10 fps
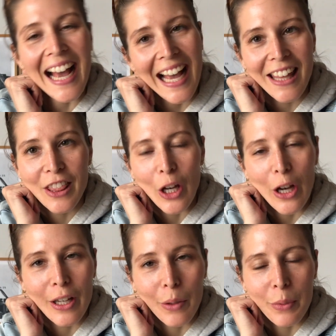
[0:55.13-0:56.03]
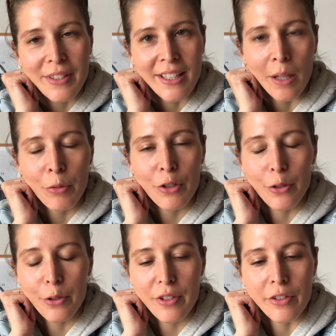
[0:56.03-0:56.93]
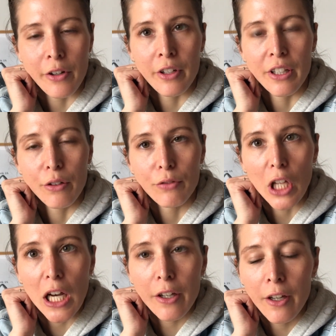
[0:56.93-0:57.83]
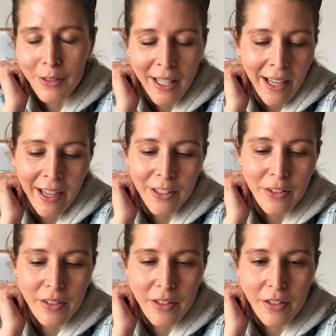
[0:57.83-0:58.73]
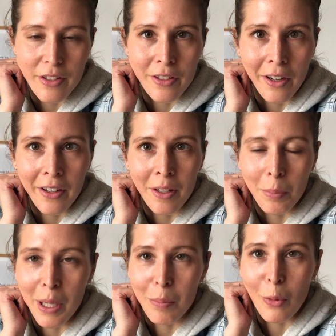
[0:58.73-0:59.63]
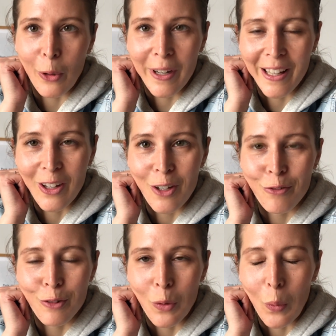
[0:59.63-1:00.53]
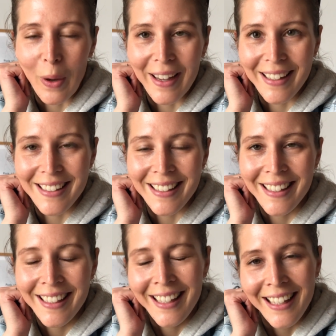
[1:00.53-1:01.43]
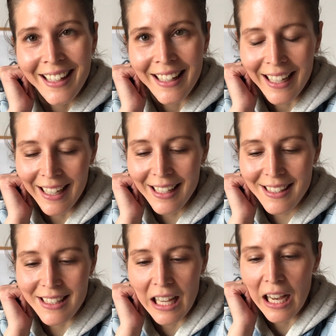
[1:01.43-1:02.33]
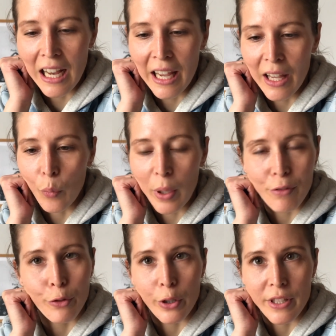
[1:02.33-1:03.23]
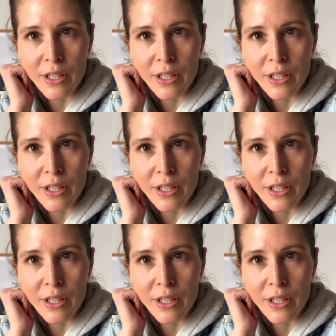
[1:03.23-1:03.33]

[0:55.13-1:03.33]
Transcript: I thought it was time to start a new vlog. Today I just started my morning off quite nice. I went for a